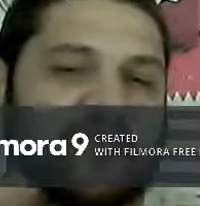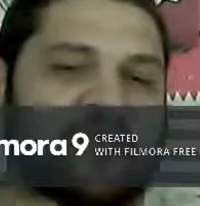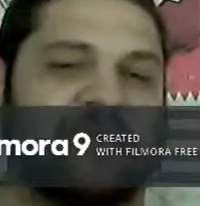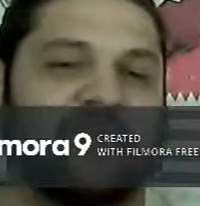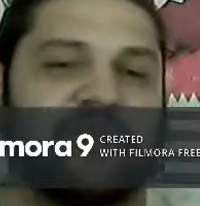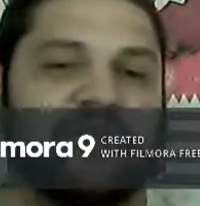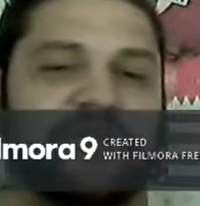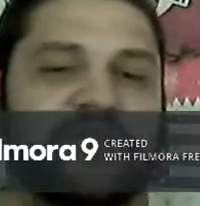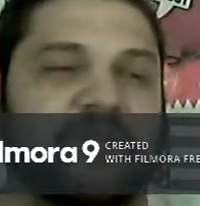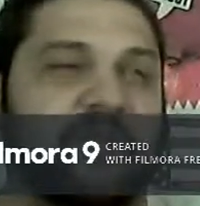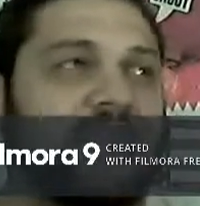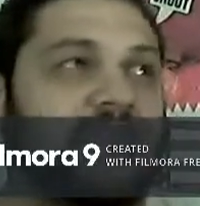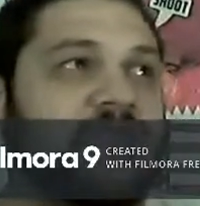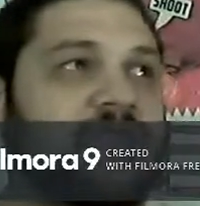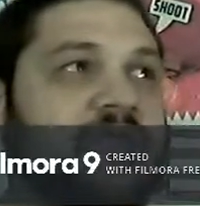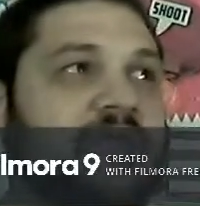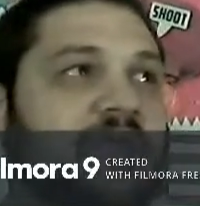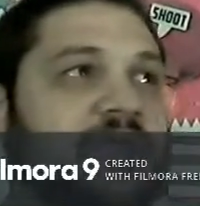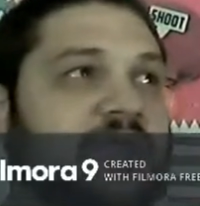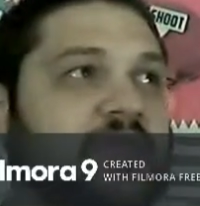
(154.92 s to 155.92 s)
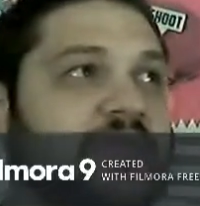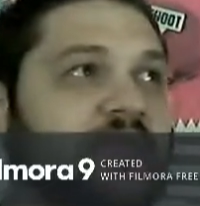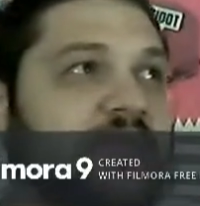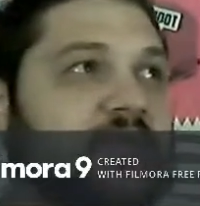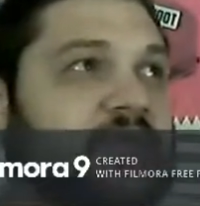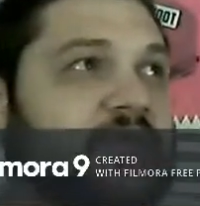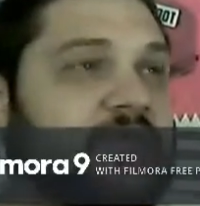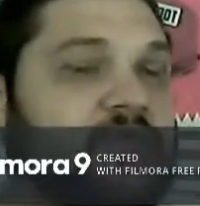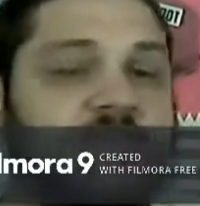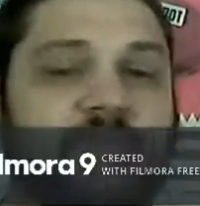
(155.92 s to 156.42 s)
feel something
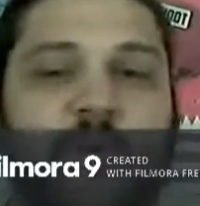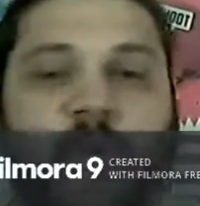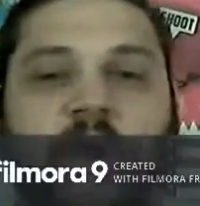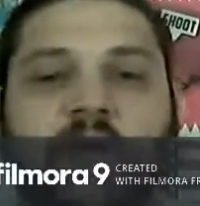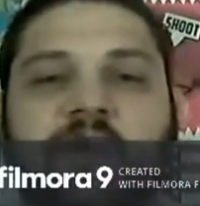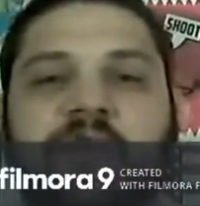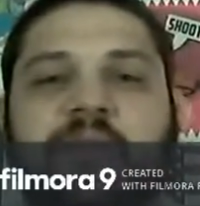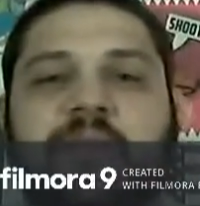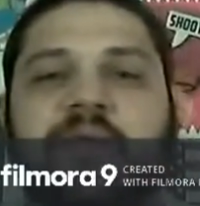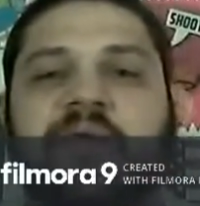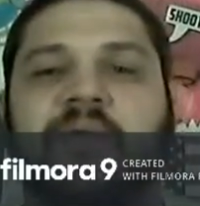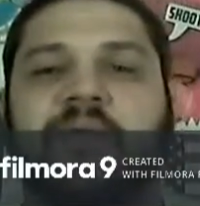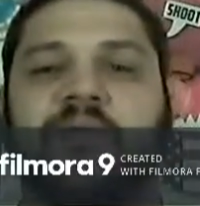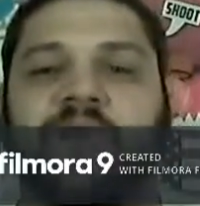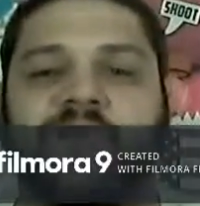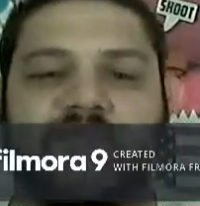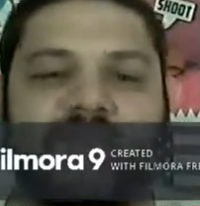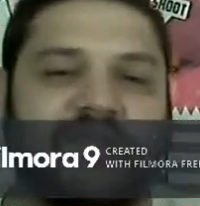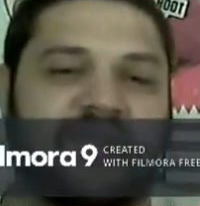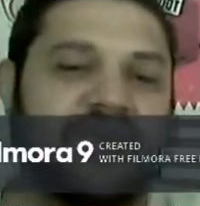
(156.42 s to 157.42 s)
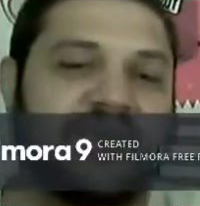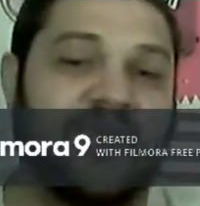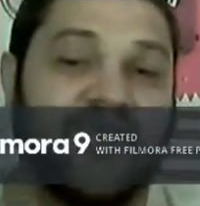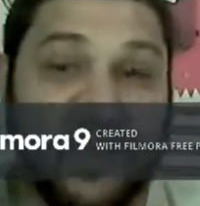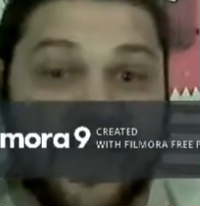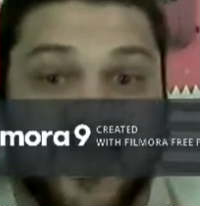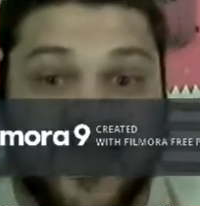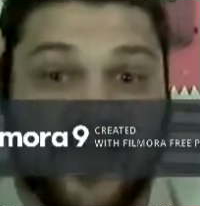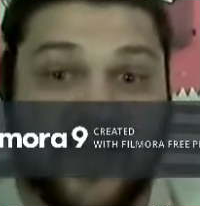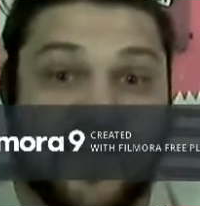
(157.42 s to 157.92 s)
spark in me when I see
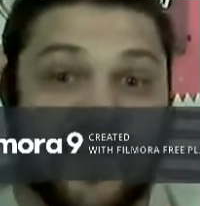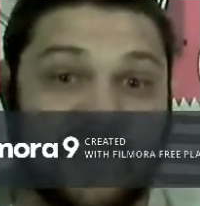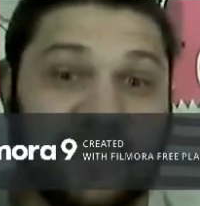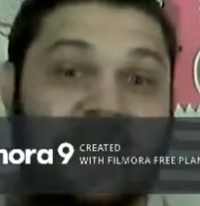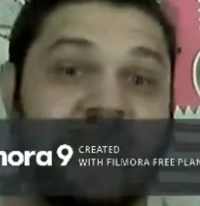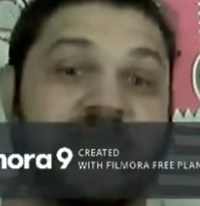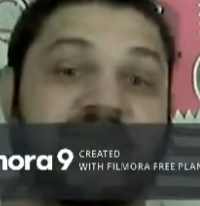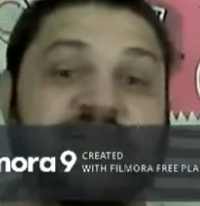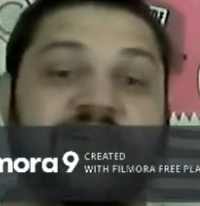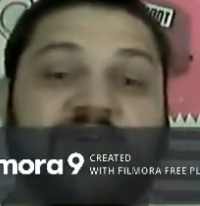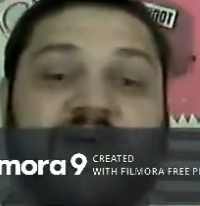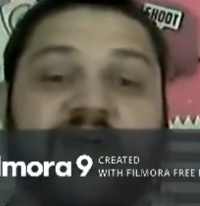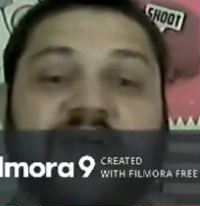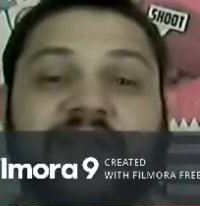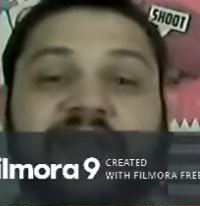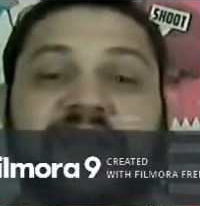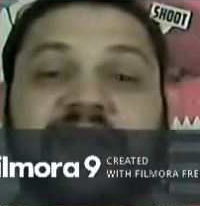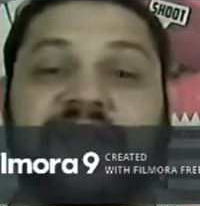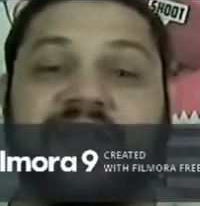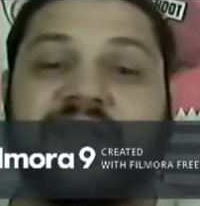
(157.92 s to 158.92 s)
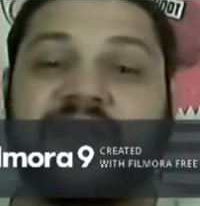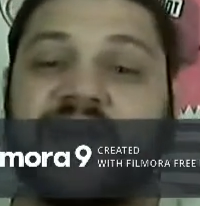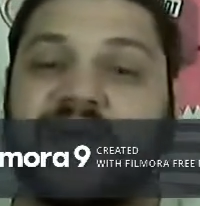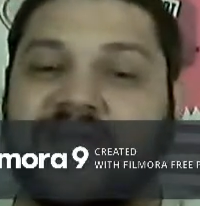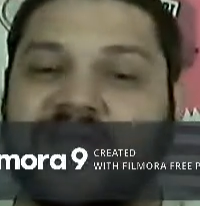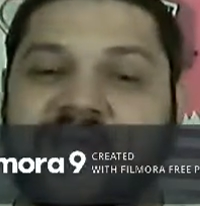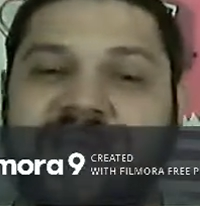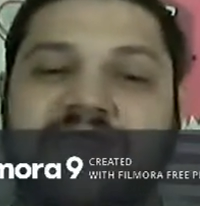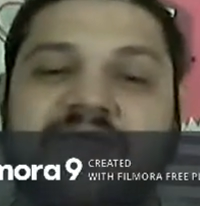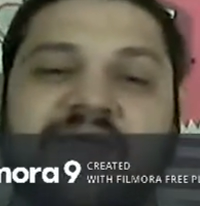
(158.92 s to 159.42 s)
a kid finally get an
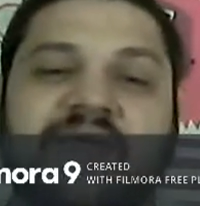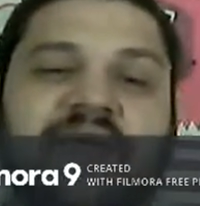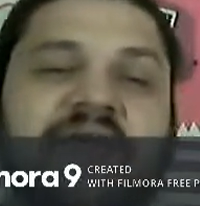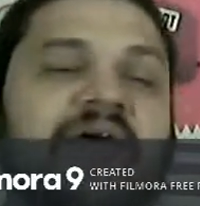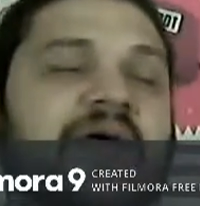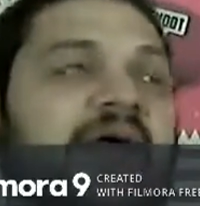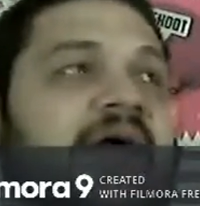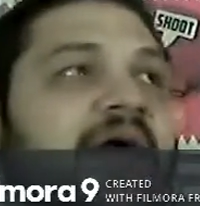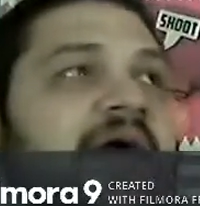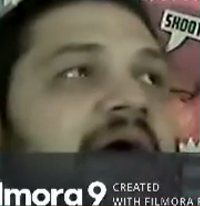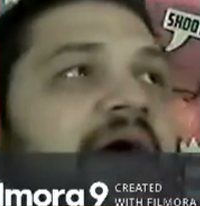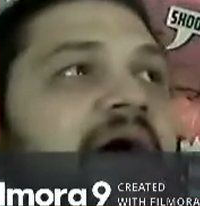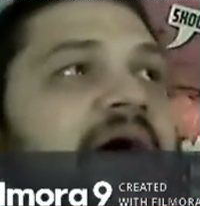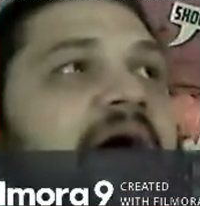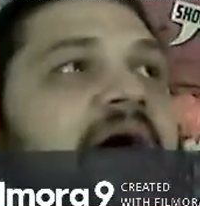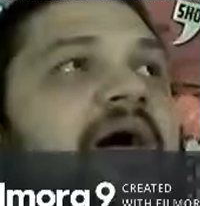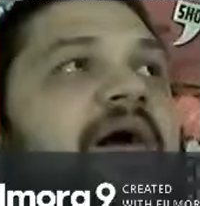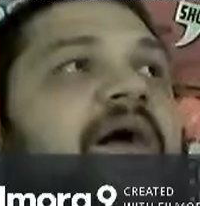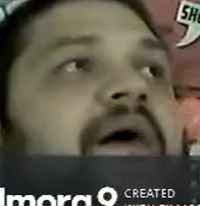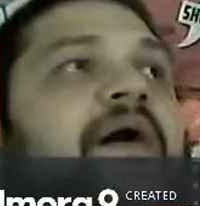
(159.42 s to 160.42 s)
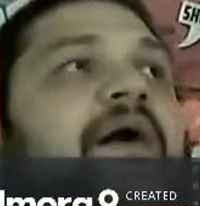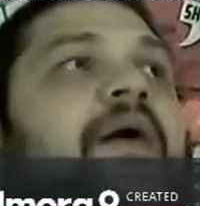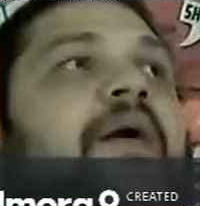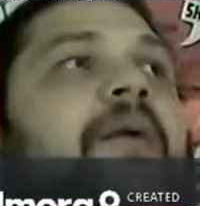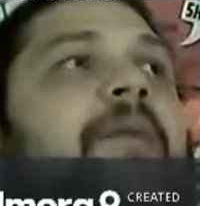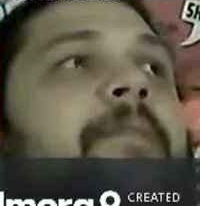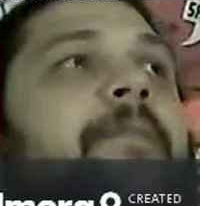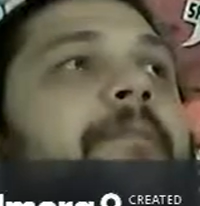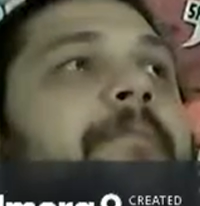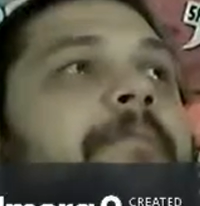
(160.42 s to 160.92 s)
idea, or